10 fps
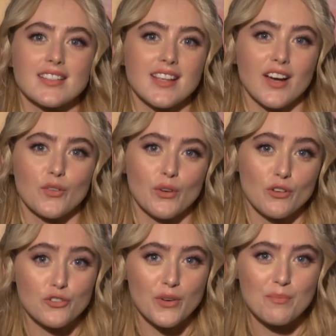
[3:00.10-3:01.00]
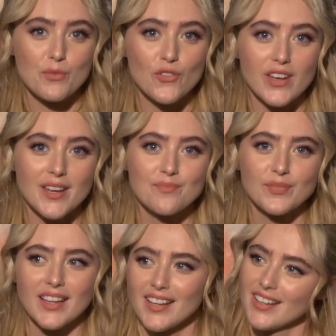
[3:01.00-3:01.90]
like a road trip movie,
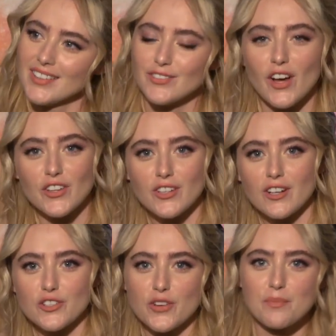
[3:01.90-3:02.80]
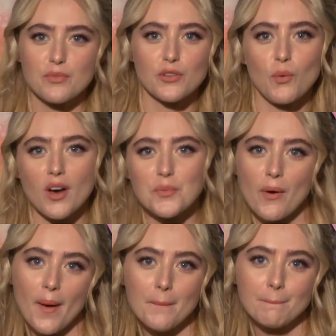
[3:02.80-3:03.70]
father-daughter trip through the quantum
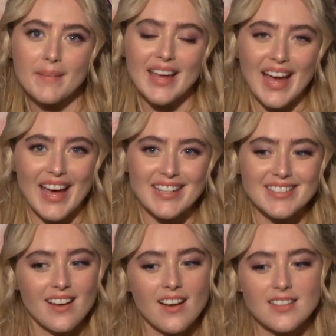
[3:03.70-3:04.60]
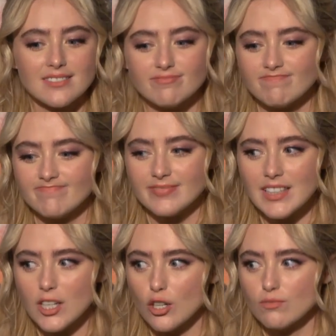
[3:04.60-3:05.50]
realm, and you
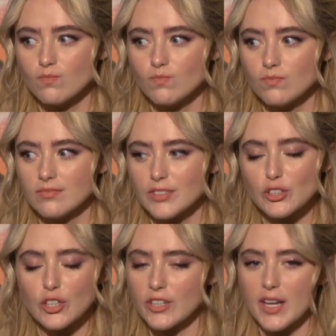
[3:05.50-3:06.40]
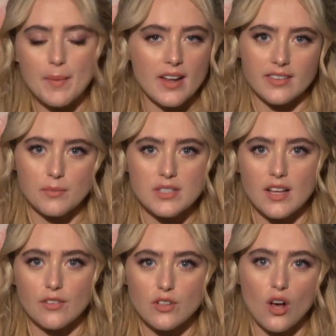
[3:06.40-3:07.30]
know, they're learning about
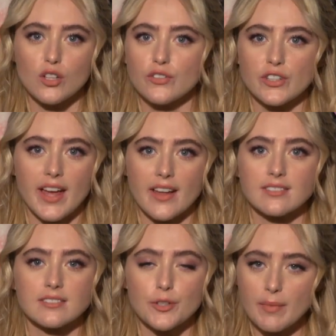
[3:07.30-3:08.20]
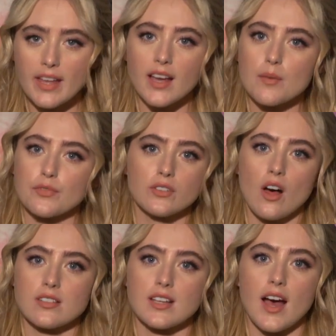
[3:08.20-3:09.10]
themselves all over again. They're making up for
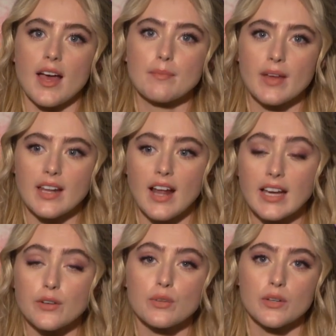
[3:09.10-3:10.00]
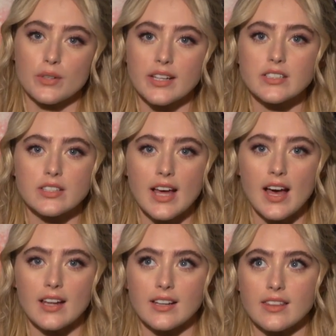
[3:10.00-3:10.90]
lost time, and I can really relate to
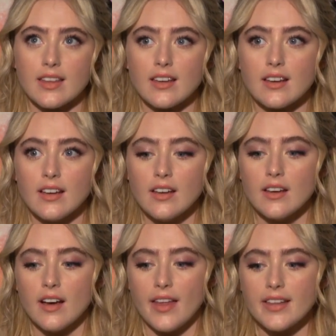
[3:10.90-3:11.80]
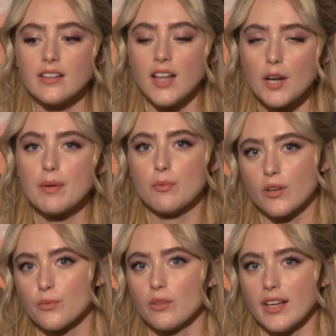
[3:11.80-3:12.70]
that, and I think a lot of people
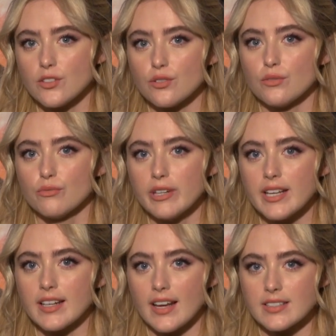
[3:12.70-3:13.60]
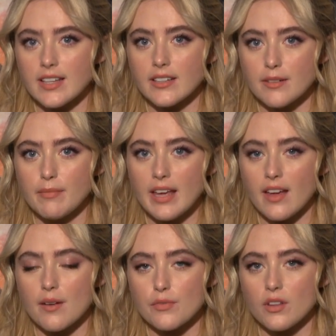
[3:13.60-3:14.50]
can relate to reconnecting and
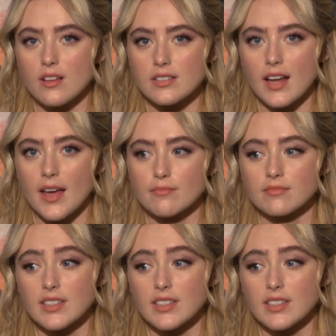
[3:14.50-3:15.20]
making up for lost time.